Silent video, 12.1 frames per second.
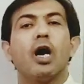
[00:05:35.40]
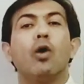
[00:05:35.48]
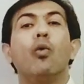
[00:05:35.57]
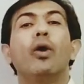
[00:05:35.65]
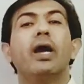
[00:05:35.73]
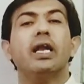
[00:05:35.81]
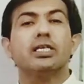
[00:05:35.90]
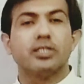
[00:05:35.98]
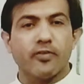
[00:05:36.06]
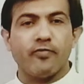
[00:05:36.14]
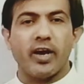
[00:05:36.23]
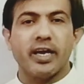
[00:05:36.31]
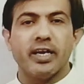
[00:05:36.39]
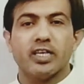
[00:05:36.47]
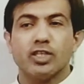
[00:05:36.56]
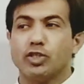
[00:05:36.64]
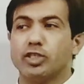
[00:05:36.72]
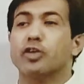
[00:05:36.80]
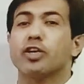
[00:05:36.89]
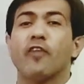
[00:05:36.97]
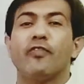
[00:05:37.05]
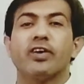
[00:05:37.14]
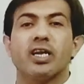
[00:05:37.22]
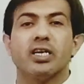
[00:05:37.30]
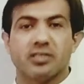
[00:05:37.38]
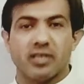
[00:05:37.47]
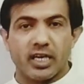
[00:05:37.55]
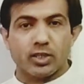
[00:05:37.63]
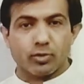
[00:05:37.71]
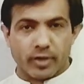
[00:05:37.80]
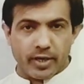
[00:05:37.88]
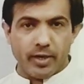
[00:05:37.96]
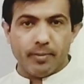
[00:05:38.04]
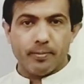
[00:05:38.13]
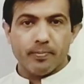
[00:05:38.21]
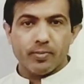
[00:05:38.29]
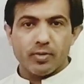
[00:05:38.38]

well-defined geographical territory.